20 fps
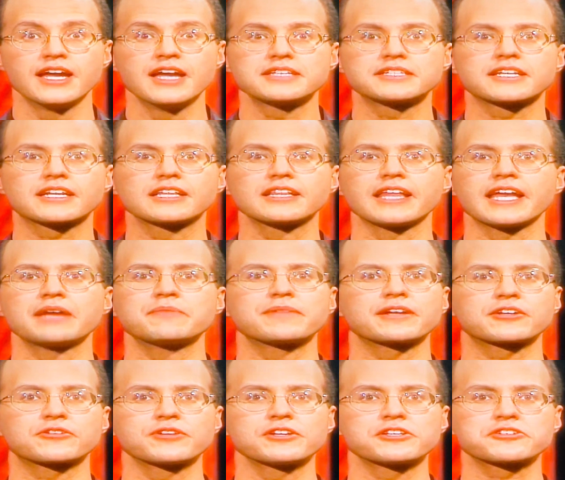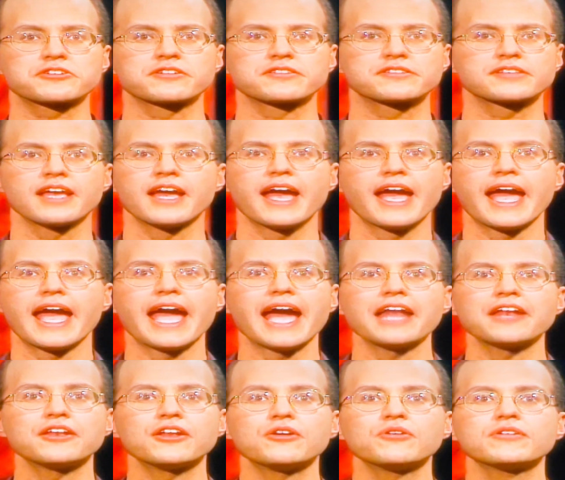to claim that Christians had
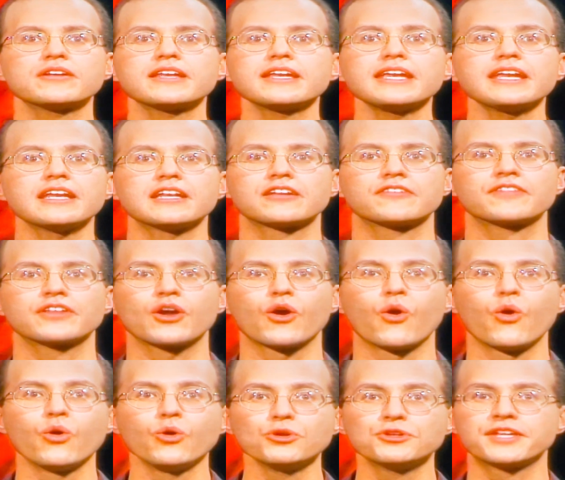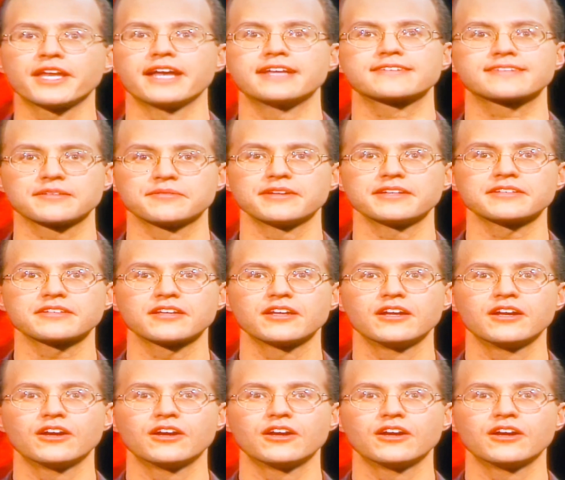no need of the Old Testament